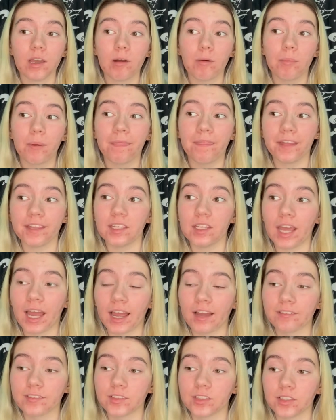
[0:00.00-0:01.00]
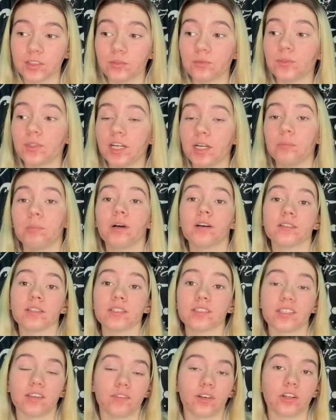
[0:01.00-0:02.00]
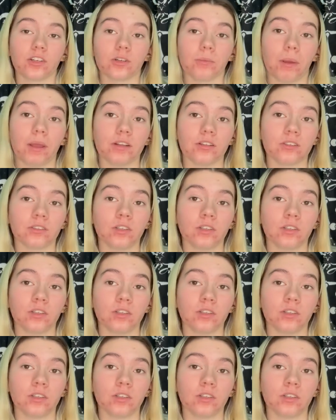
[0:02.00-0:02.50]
but then you have to read a book that's 700 pages